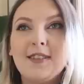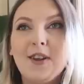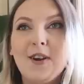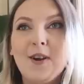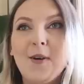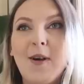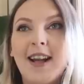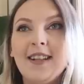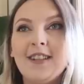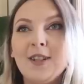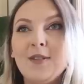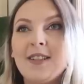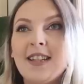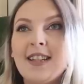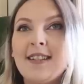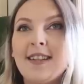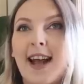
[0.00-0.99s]
So I don't
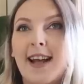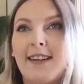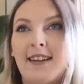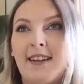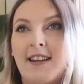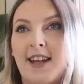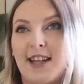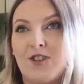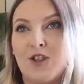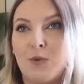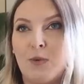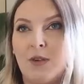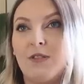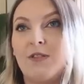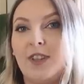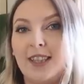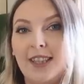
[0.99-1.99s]
need to add in an extra
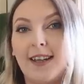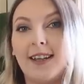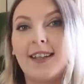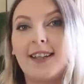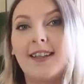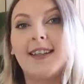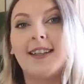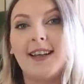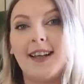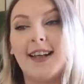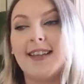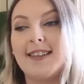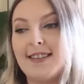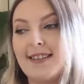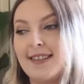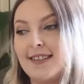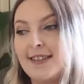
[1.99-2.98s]
one for luck.
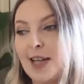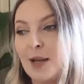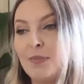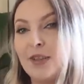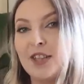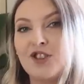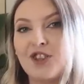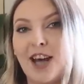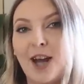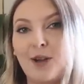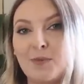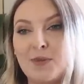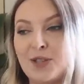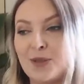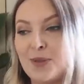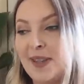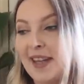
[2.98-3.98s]
It's established that I'll
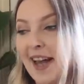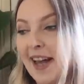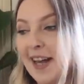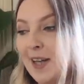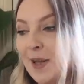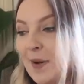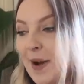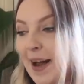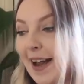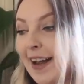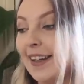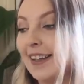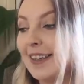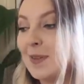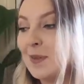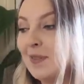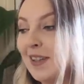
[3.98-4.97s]
be doing that anyway,
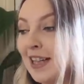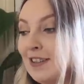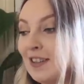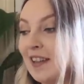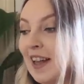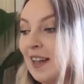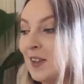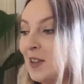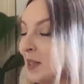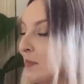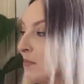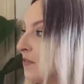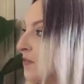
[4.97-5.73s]
because we've landed on that colour